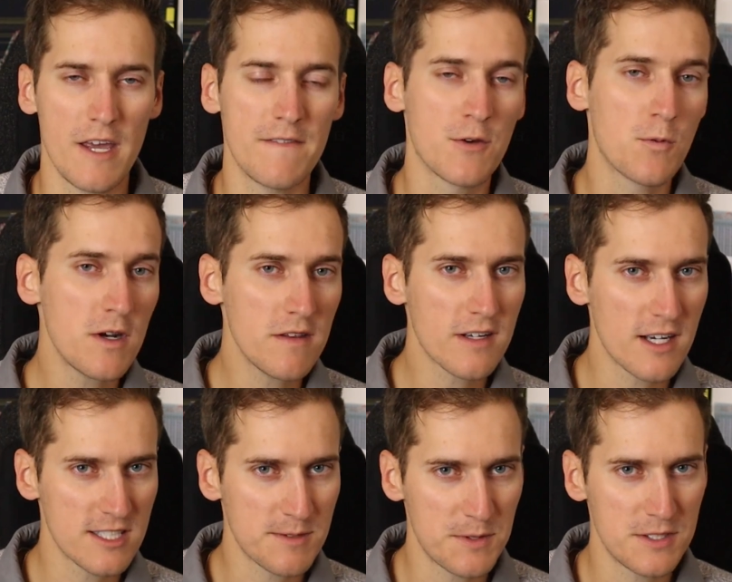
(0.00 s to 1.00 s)
If you're one of the
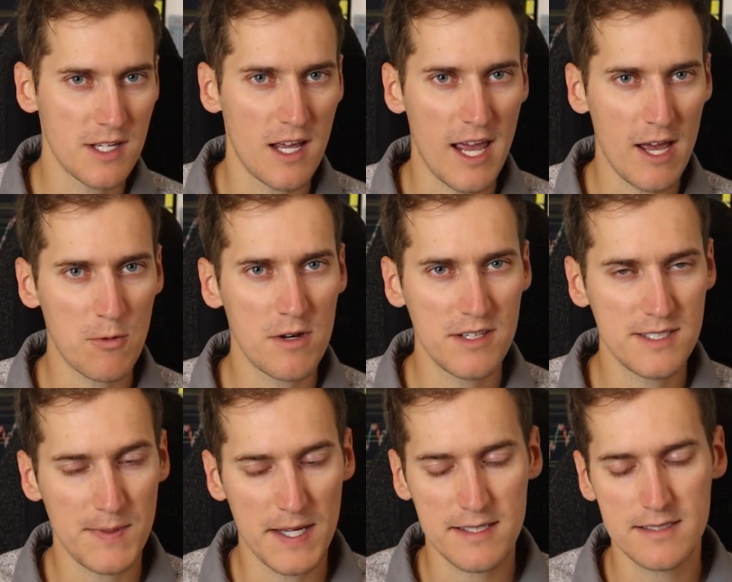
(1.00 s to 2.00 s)
customers at one of
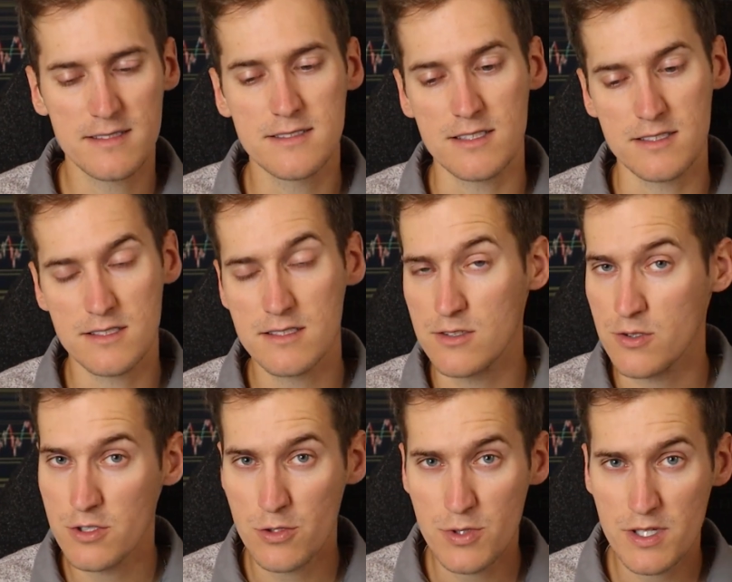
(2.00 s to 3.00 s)
these banks, just do
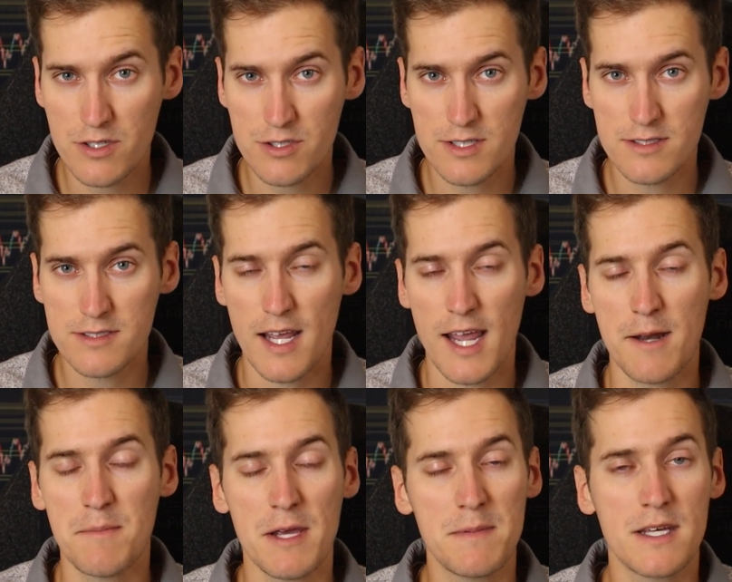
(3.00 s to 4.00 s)
your due diligence
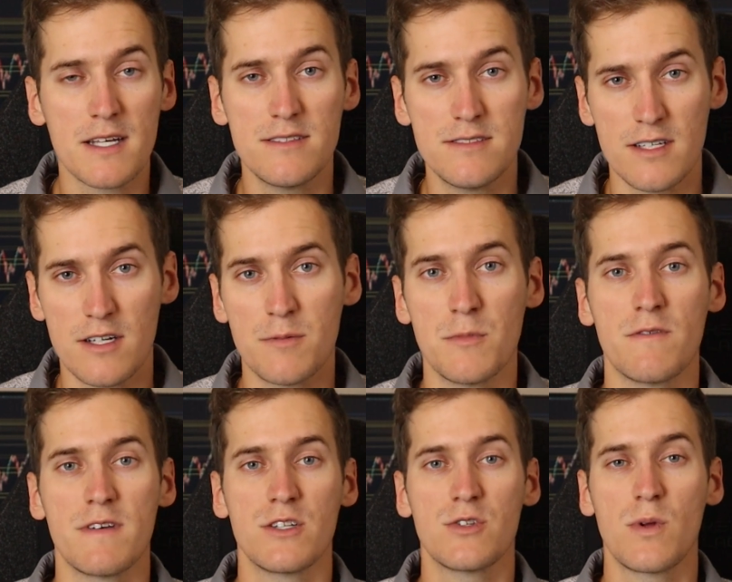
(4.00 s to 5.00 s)
and maybe consider
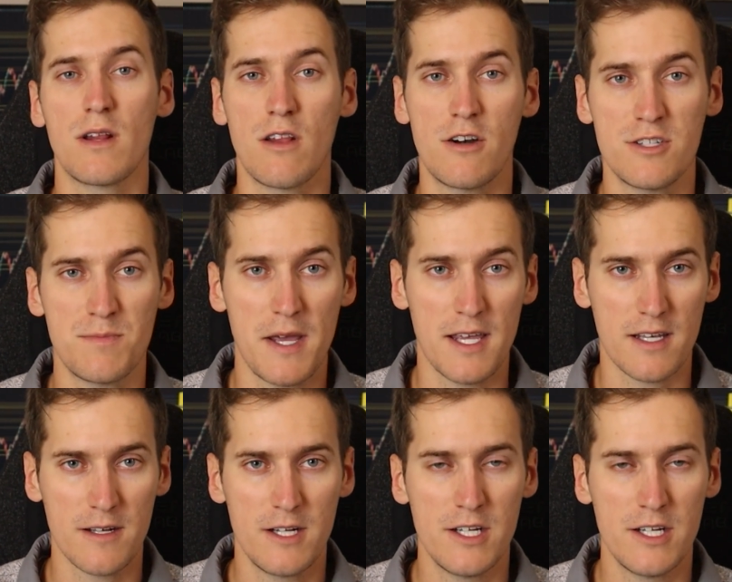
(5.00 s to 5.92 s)
moving to a large bank.